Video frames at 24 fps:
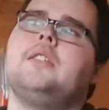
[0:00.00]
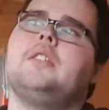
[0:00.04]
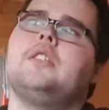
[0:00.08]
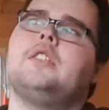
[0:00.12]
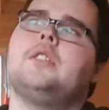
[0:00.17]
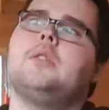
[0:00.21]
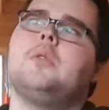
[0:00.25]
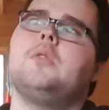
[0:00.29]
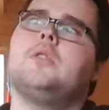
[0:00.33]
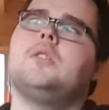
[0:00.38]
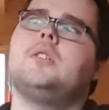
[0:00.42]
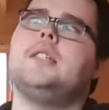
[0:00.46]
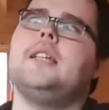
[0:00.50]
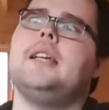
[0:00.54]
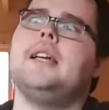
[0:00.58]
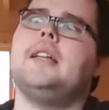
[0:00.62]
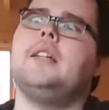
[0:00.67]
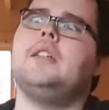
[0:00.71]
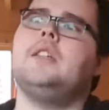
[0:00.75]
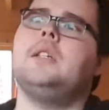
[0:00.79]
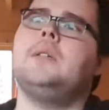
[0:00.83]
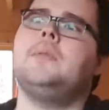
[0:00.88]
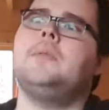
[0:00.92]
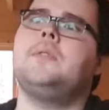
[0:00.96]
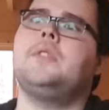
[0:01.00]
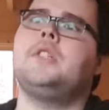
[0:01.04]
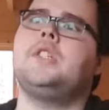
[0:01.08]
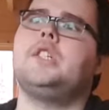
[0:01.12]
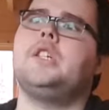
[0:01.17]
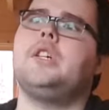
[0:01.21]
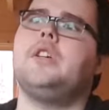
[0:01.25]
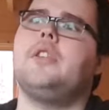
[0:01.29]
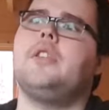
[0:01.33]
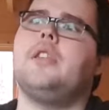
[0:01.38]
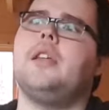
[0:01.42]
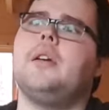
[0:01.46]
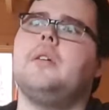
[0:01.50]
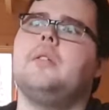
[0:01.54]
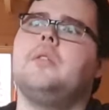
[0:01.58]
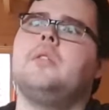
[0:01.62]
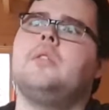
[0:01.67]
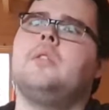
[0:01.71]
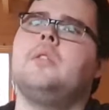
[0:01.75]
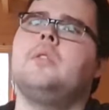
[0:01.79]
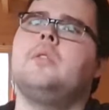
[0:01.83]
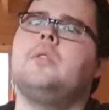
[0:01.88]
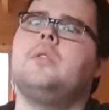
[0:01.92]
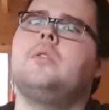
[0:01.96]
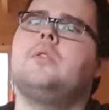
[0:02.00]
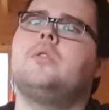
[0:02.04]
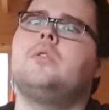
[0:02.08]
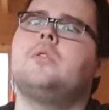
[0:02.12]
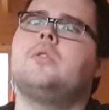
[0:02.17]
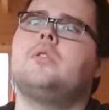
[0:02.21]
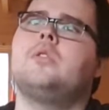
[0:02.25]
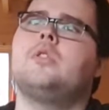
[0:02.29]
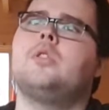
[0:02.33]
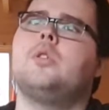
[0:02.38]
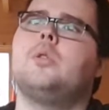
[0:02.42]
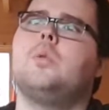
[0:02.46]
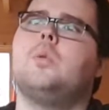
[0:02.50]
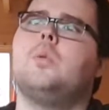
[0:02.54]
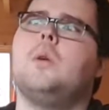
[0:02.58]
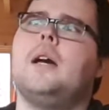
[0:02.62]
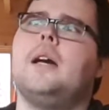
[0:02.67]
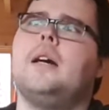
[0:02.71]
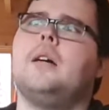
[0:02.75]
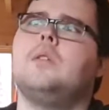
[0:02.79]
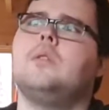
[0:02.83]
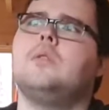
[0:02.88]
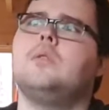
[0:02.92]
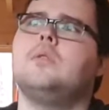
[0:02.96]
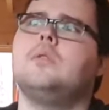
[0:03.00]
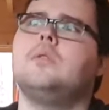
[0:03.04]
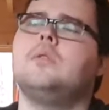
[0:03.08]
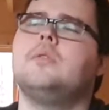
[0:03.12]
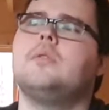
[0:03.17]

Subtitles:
towards the end of 2012,